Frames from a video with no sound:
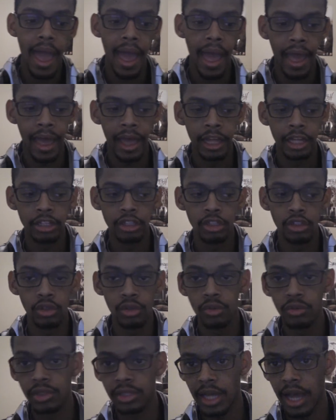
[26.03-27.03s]
and
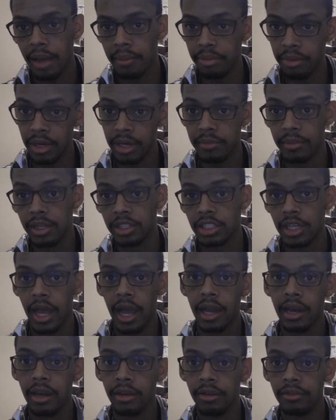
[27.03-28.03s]
Usopp pretty much
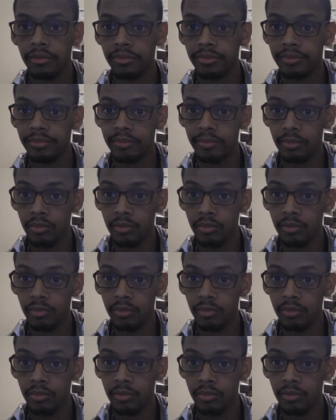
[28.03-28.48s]
kind of